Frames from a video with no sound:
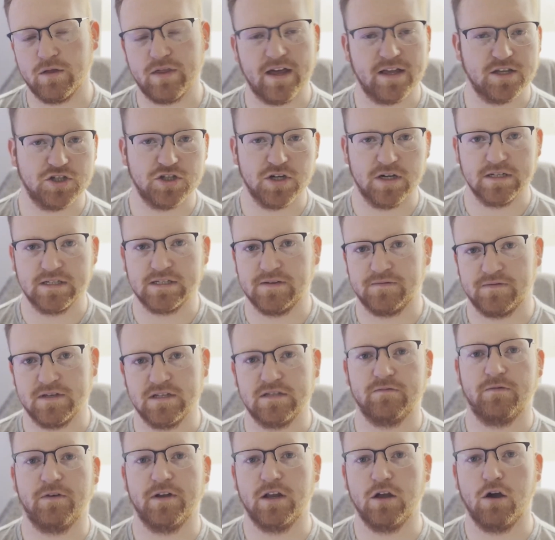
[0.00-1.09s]
that chunks of
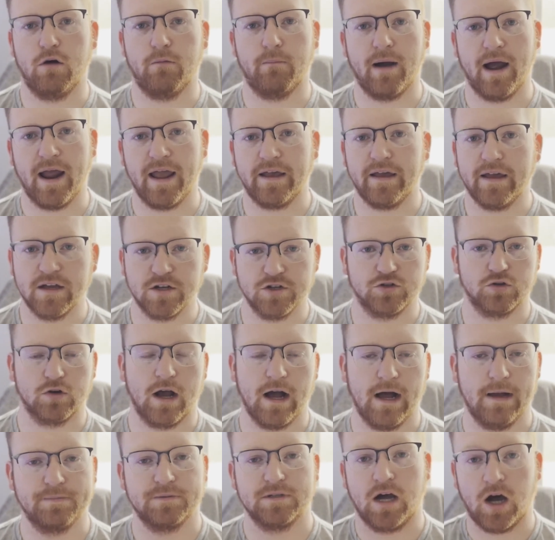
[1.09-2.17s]
this video might get
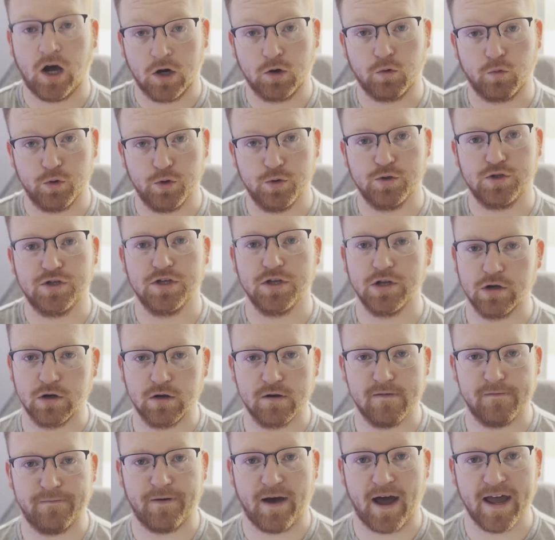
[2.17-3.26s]
dropped en route to your
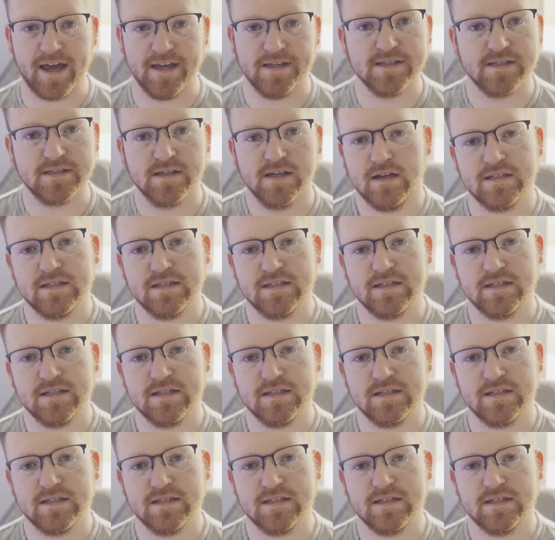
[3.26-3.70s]
device.